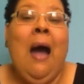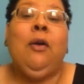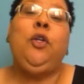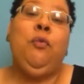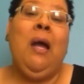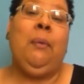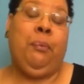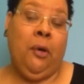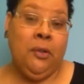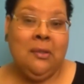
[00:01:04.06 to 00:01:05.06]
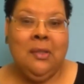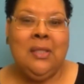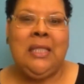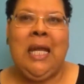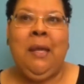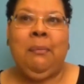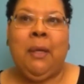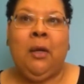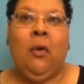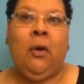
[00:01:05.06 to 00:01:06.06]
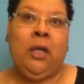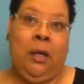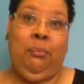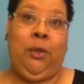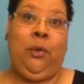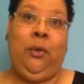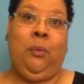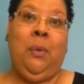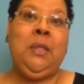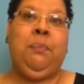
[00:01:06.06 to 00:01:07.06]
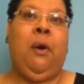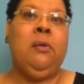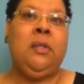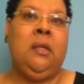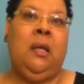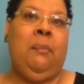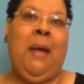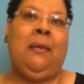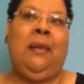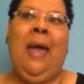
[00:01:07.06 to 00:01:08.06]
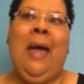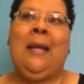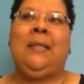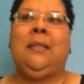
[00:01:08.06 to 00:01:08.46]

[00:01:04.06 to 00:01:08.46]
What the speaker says: can you write a personal statement on a computer? What's personal about that?